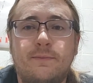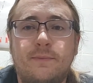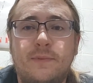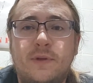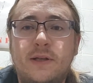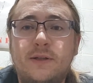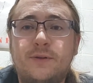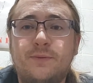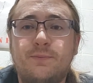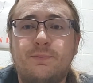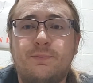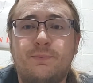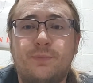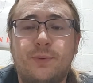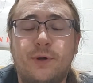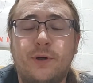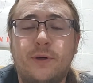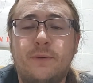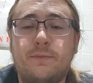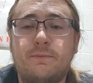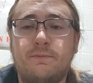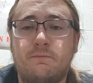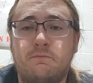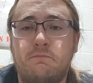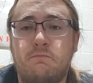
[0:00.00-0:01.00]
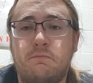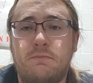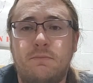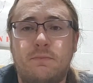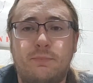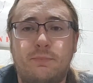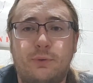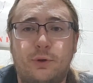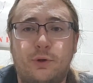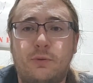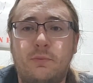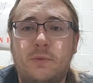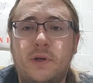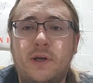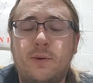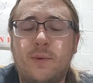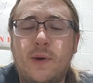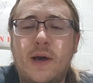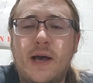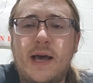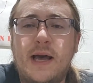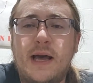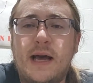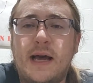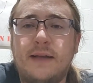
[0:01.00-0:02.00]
This book blew me away.